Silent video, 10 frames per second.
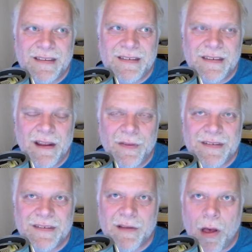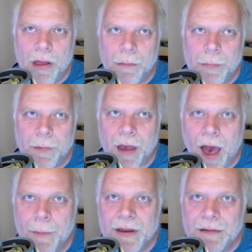you know, this is all
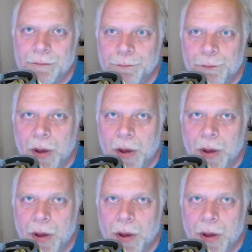common